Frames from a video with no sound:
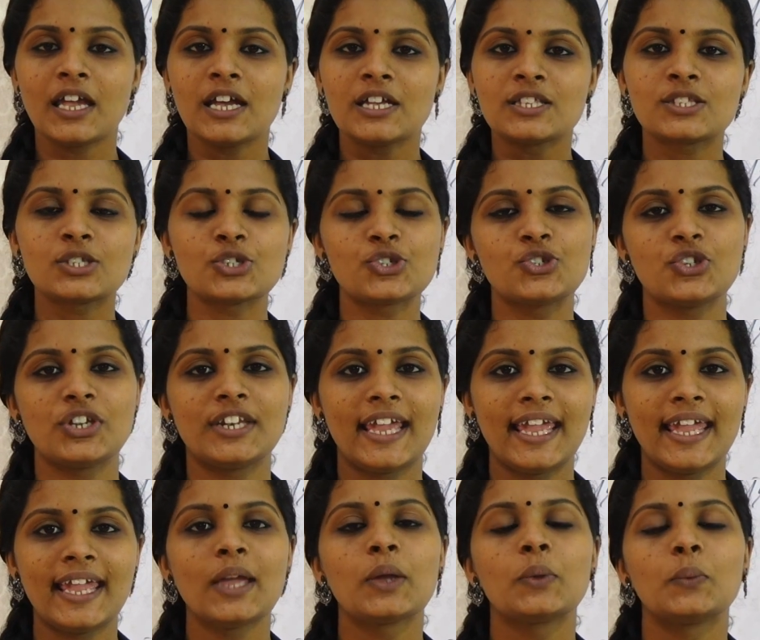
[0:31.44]
So
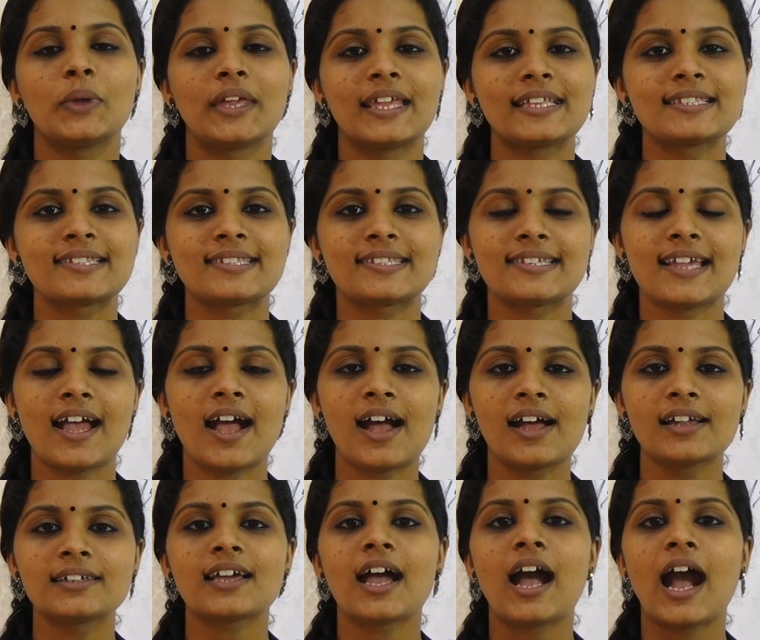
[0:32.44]
today we can
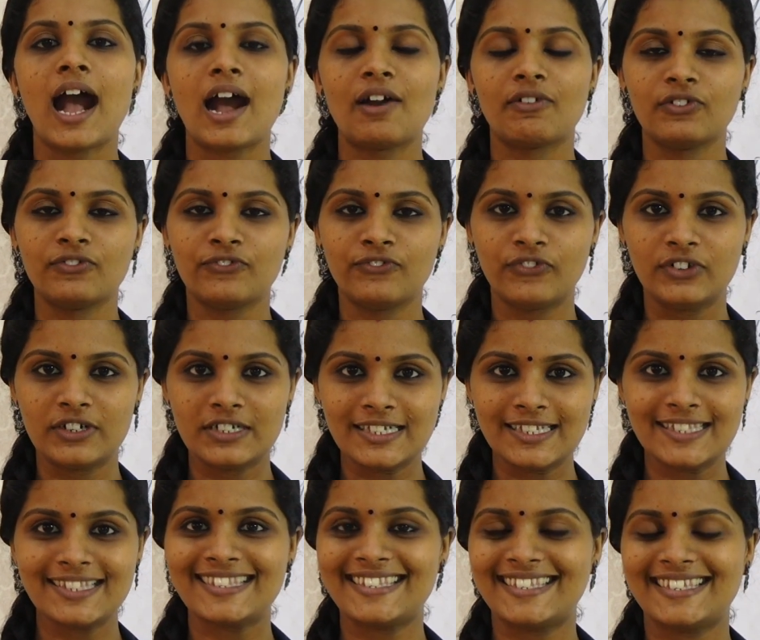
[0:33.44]
start our
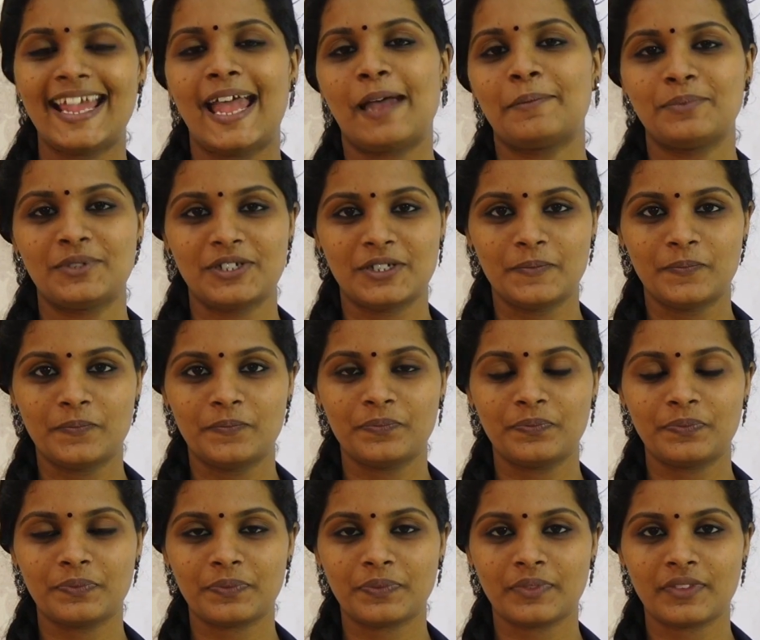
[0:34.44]
first chapter.
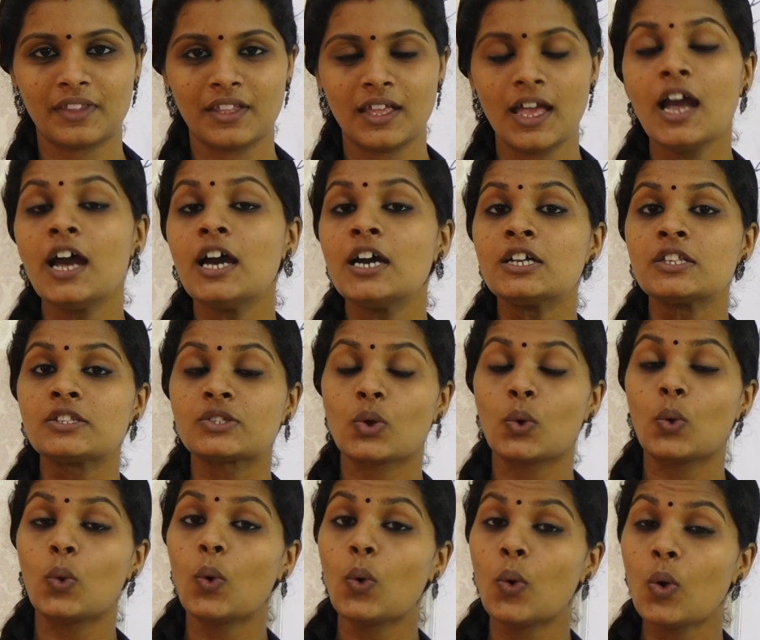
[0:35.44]
So
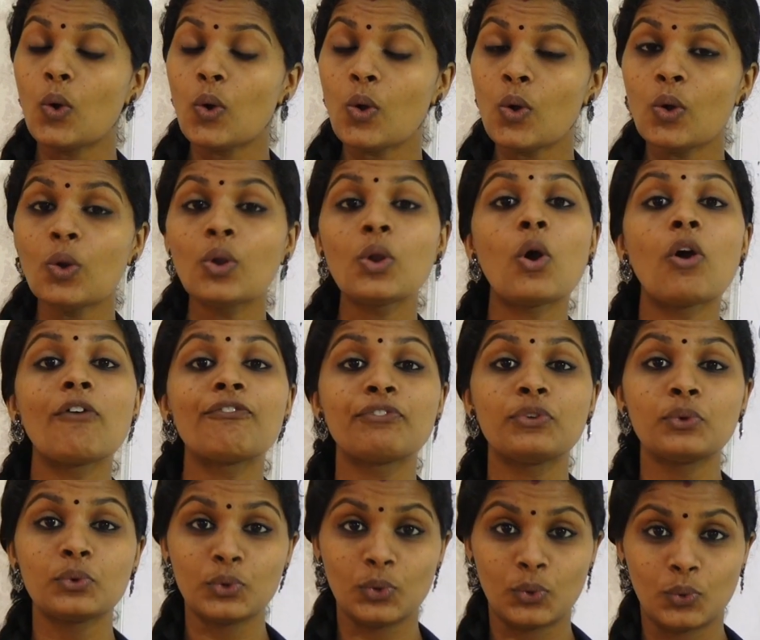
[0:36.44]
all of
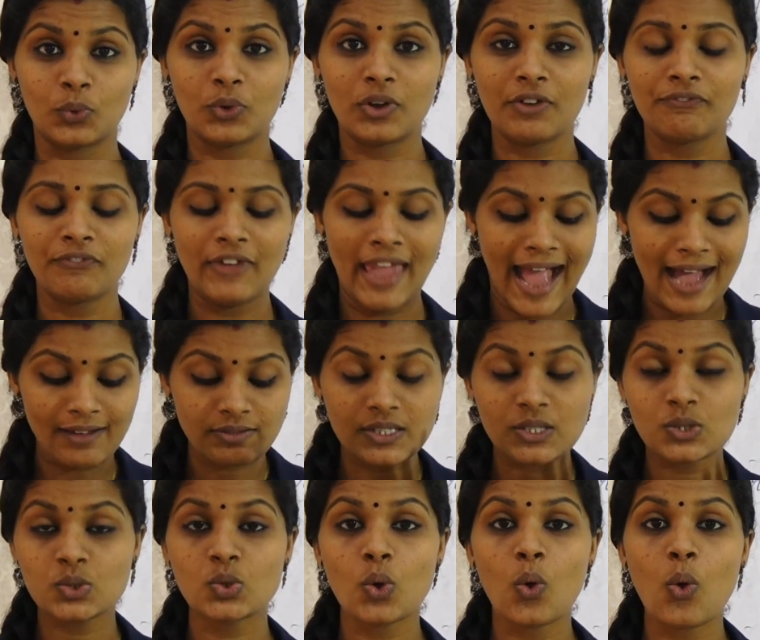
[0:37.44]
you know we have
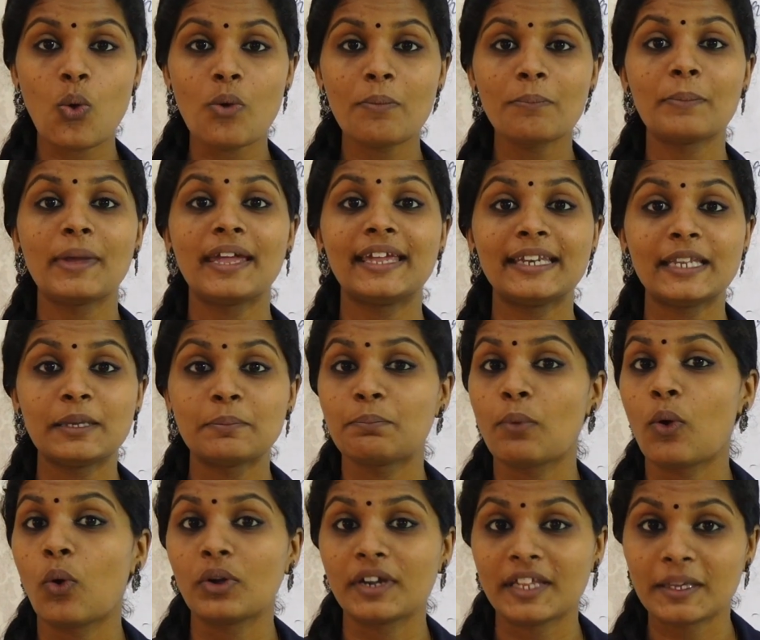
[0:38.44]
so many
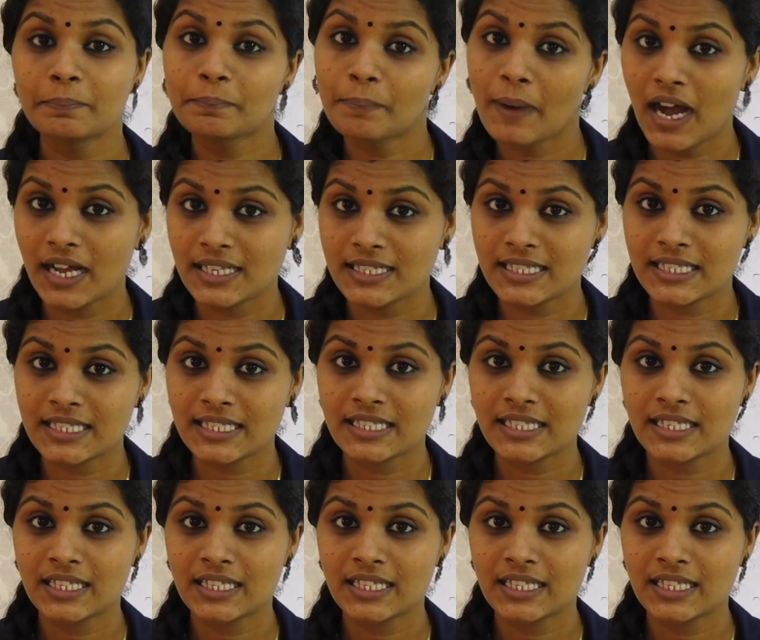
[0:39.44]
body parts.